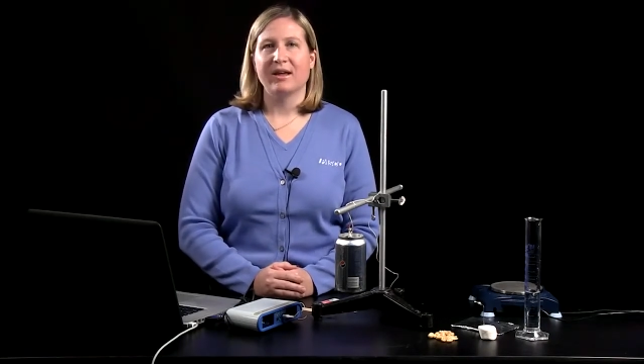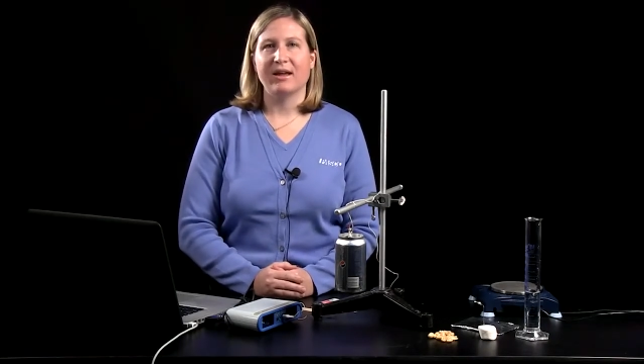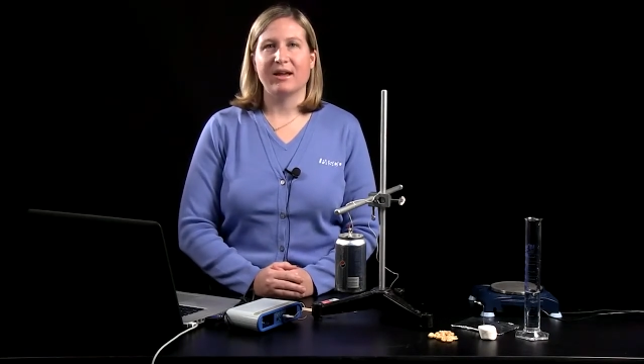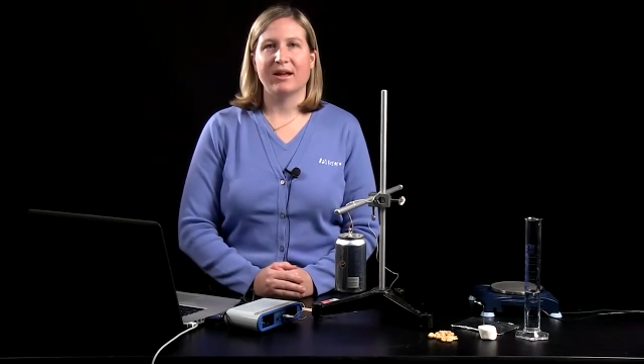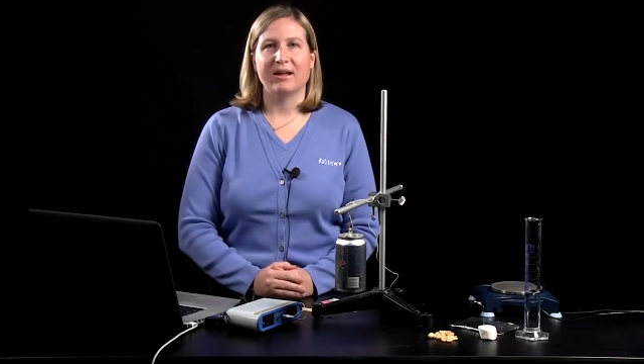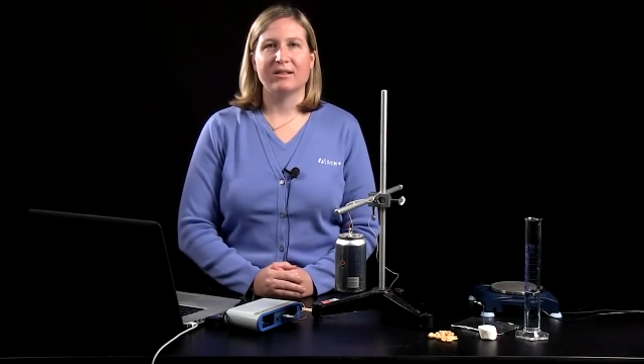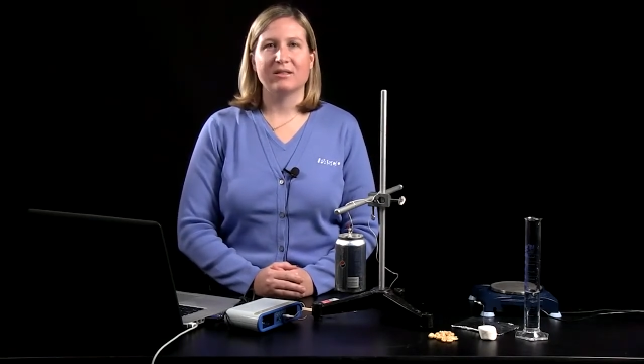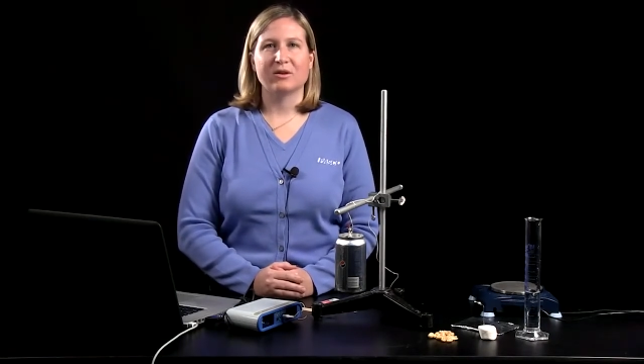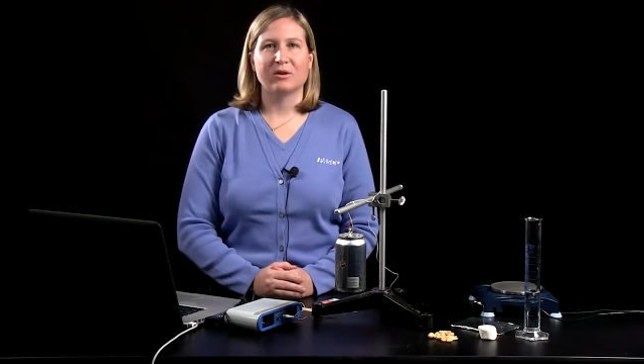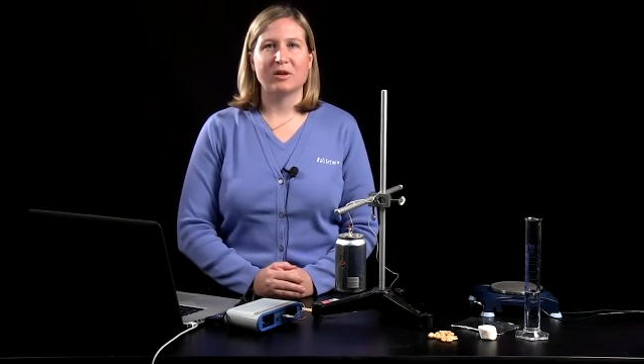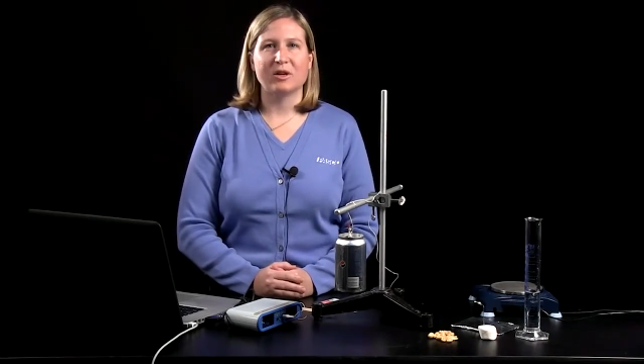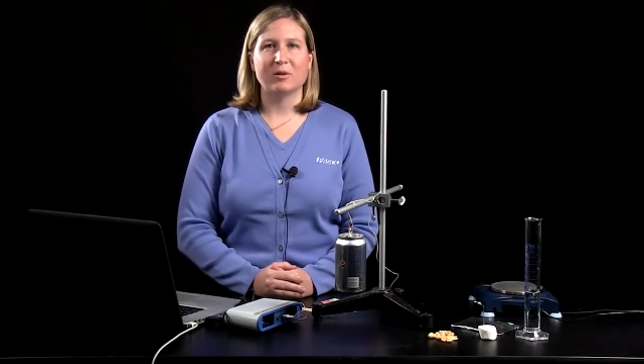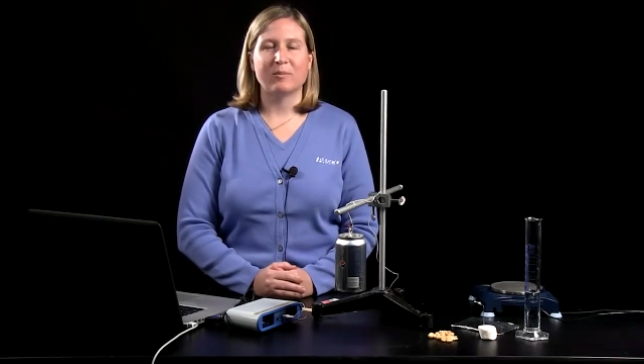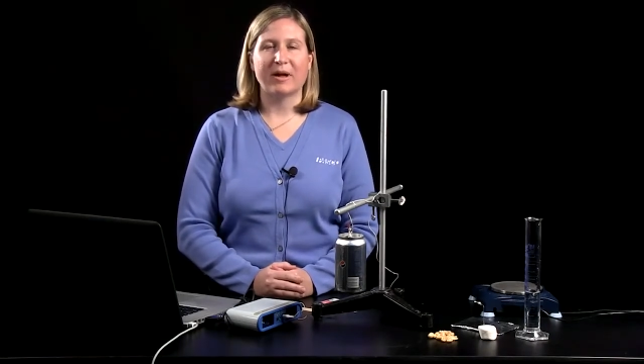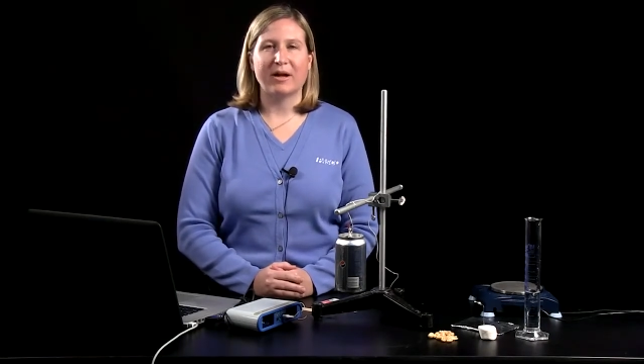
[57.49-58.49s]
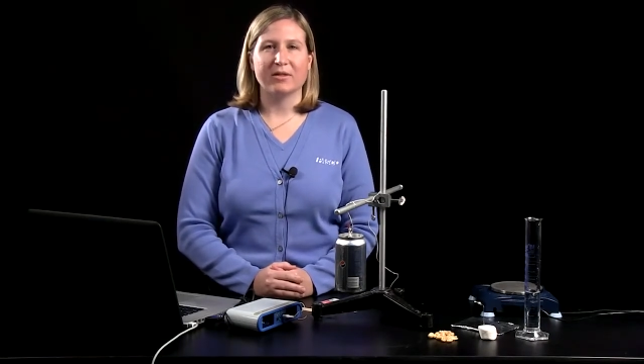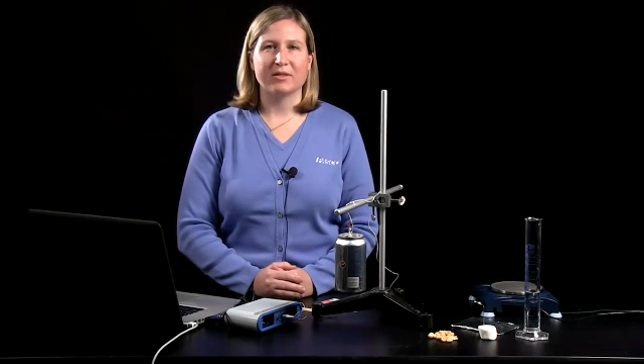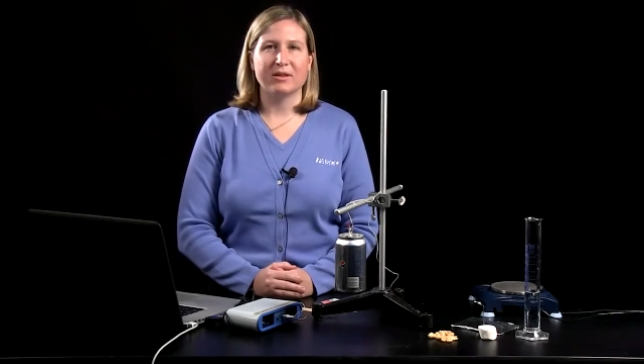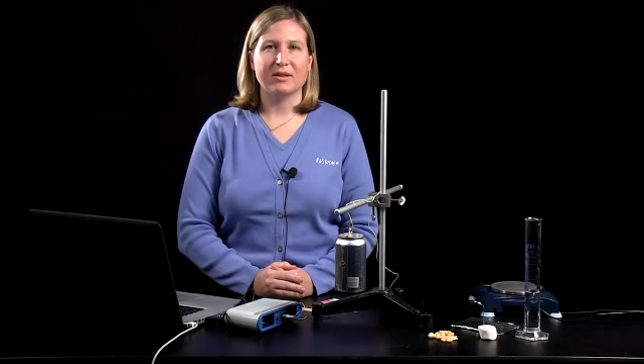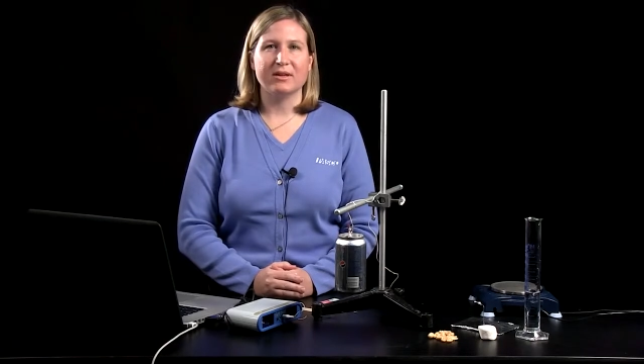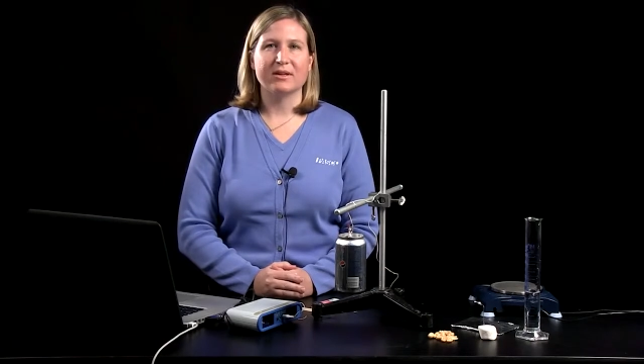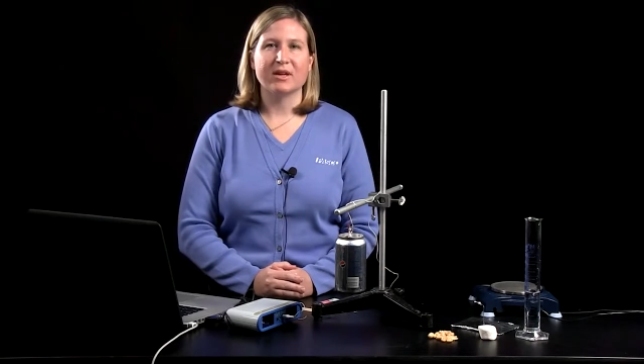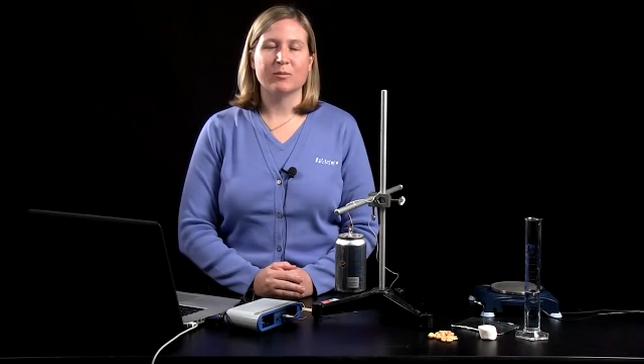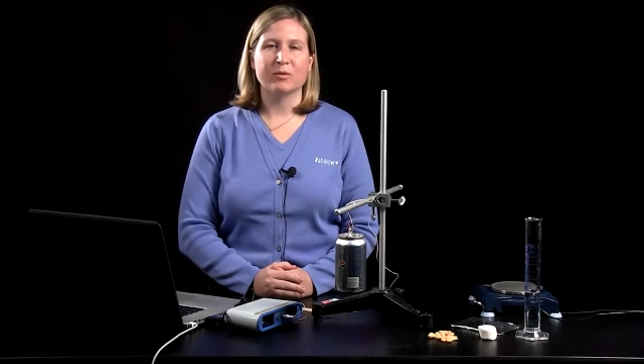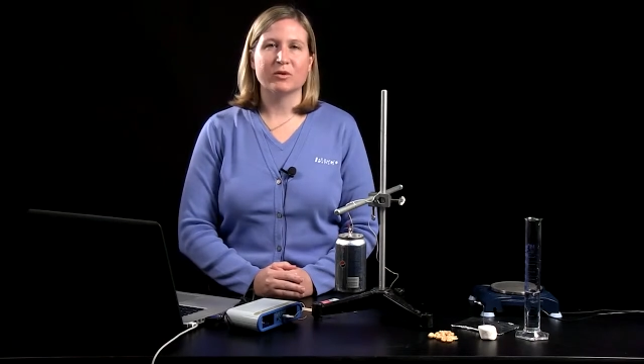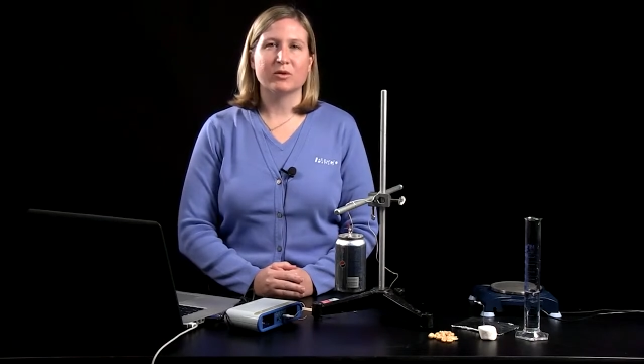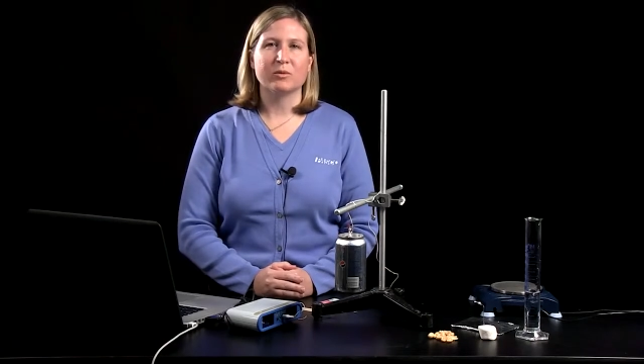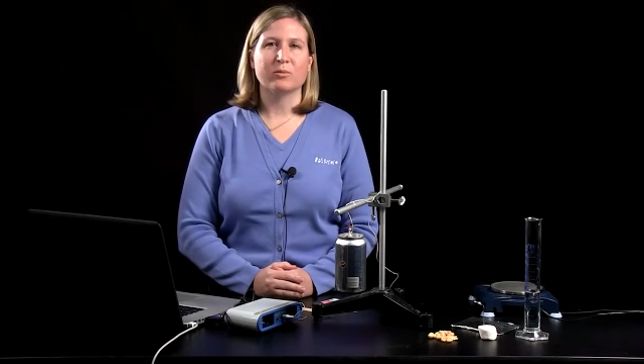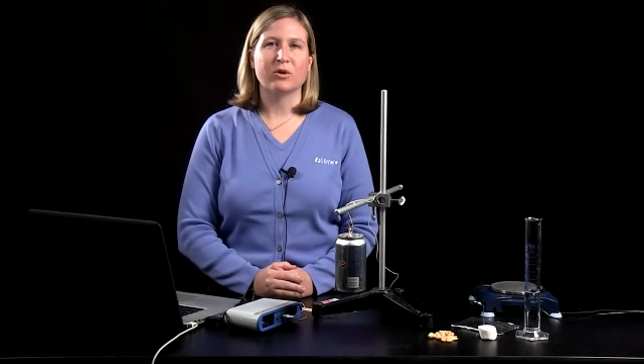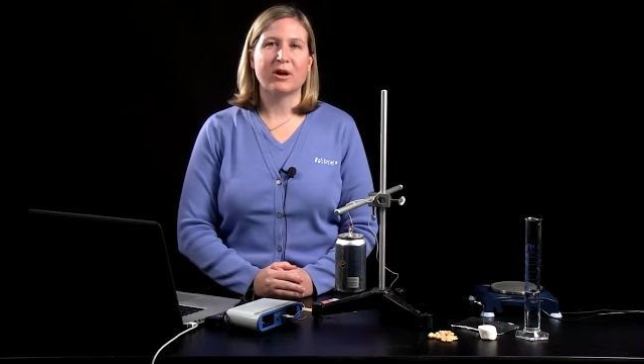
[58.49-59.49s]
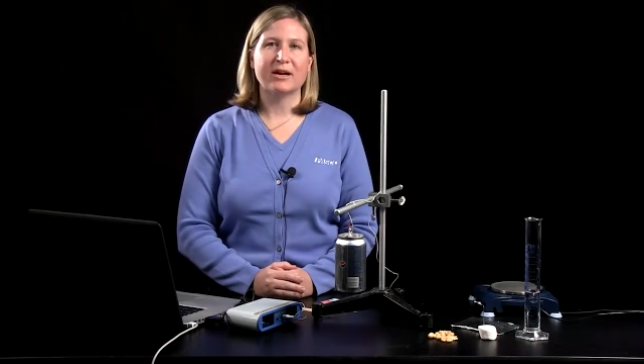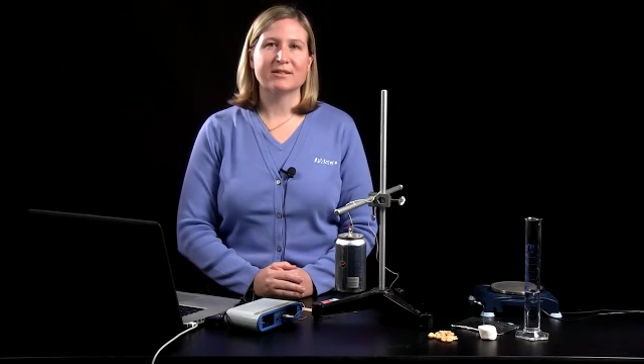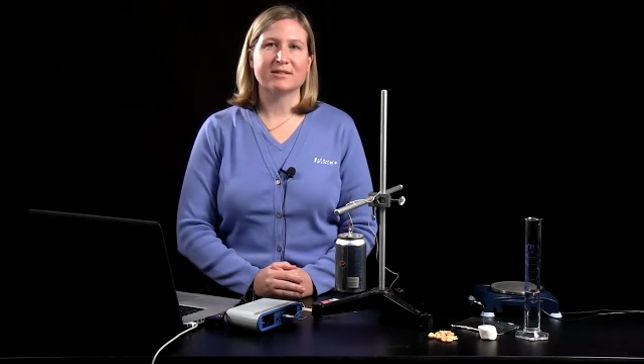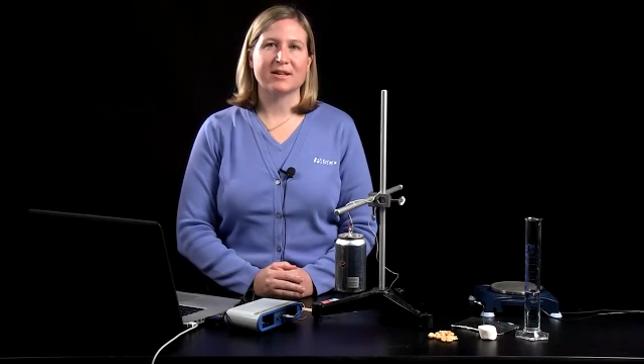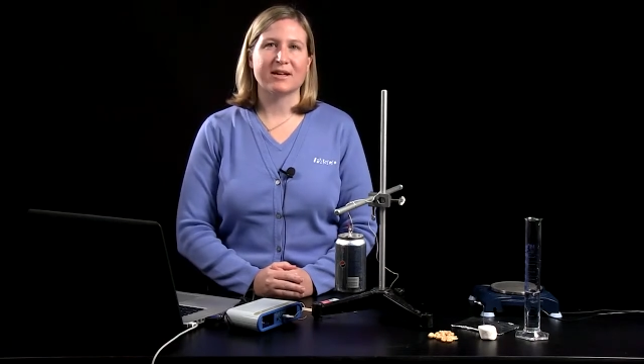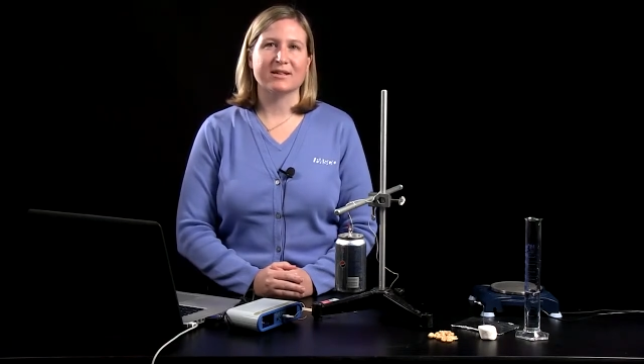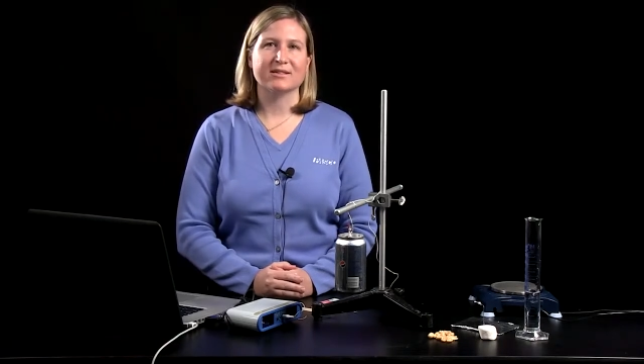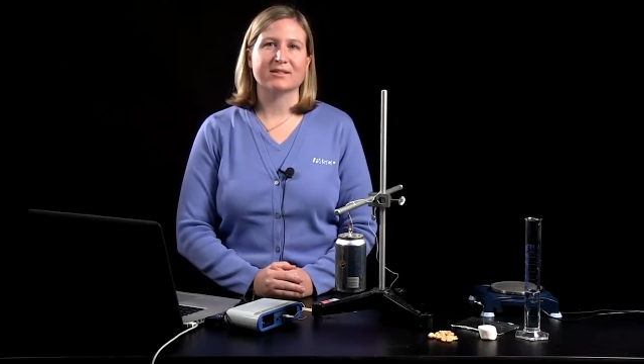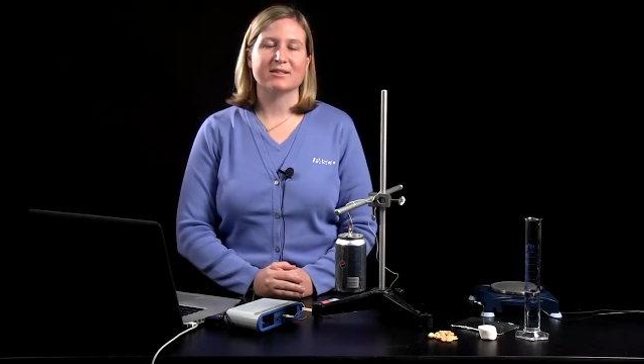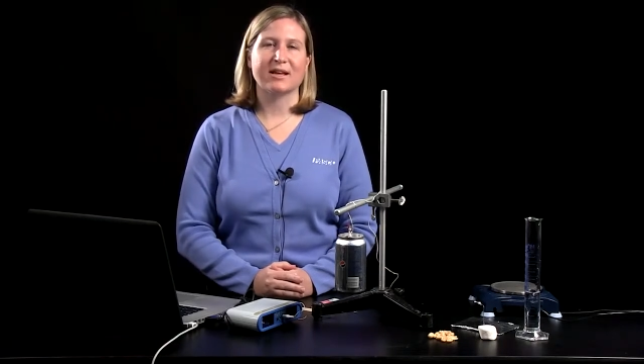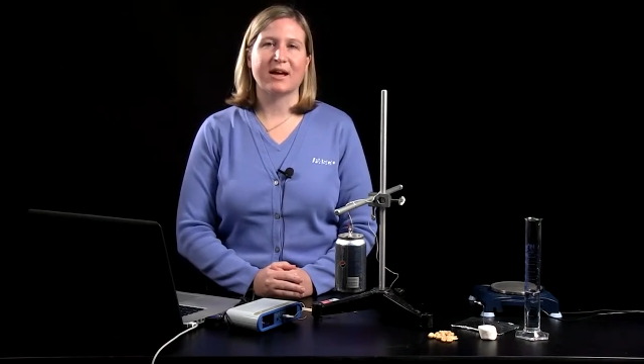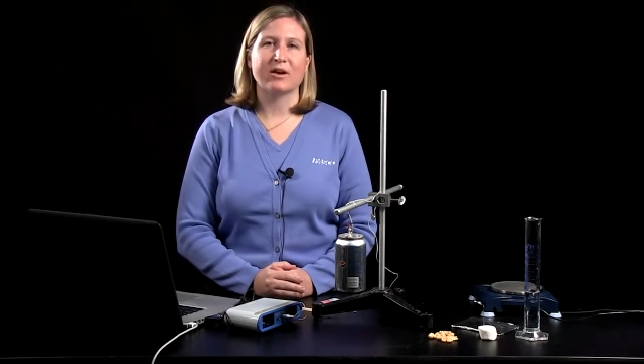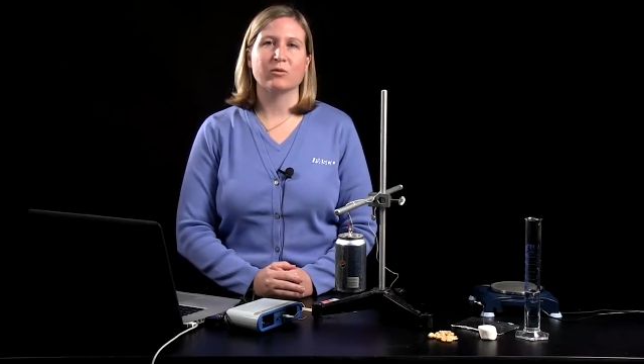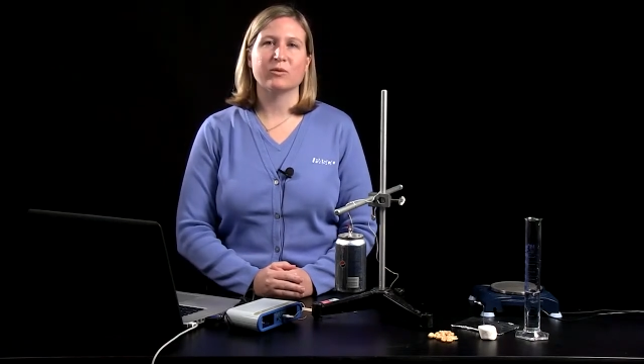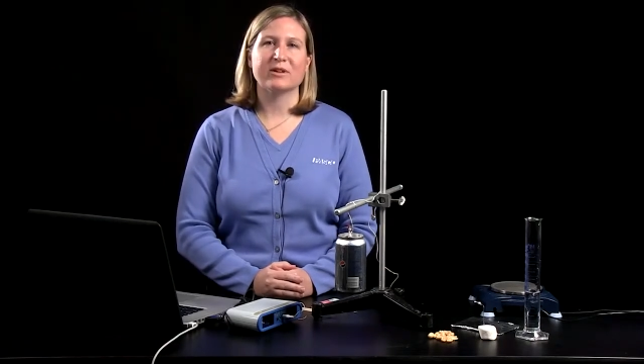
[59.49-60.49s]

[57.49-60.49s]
and learning about the chemical process that